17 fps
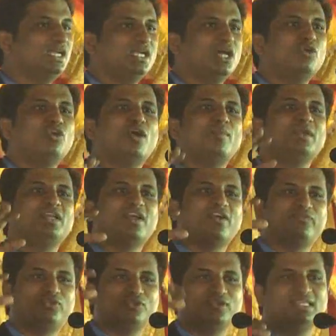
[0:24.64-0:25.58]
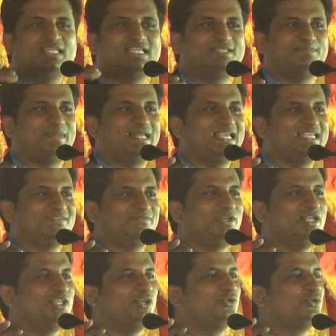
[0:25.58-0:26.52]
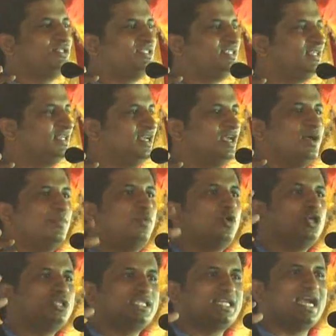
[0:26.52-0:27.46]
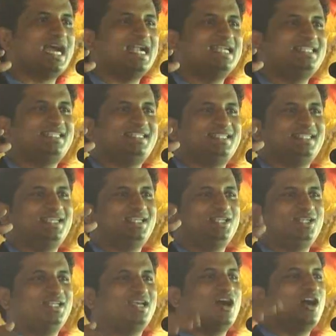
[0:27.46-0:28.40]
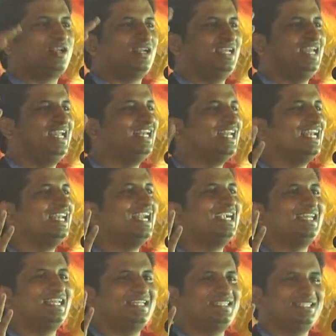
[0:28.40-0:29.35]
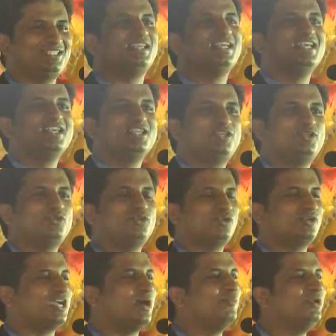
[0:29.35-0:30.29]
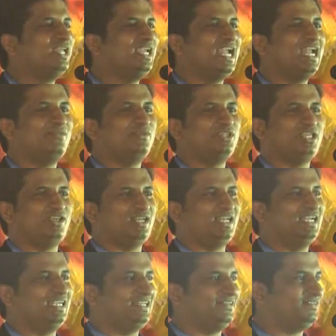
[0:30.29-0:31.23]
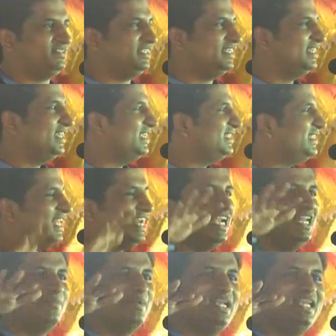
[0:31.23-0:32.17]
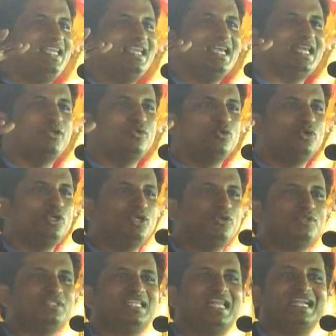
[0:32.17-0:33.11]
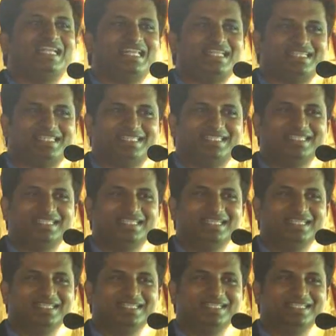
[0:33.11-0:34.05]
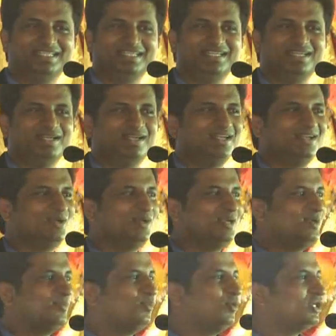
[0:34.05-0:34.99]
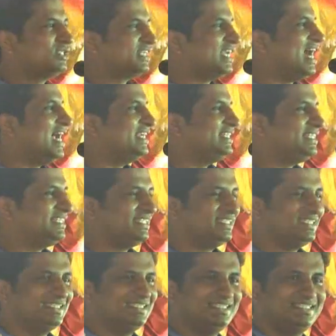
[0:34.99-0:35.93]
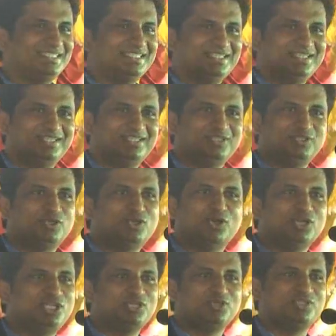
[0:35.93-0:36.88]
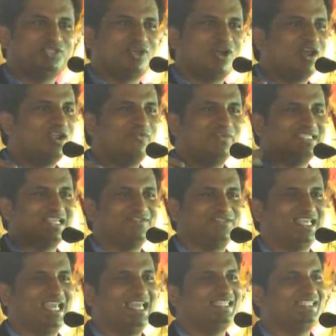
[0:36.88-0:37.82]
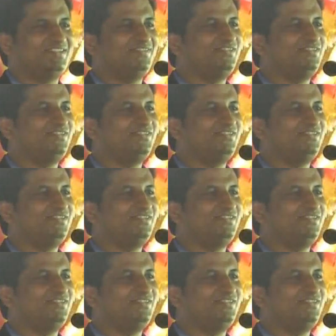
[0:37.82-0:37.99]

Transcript: Now, how many of you in this place will use postcards or inland letters to communicate with your relatives? Is there anybody here who will use letters? Postcards? You don't use. All of us have changed.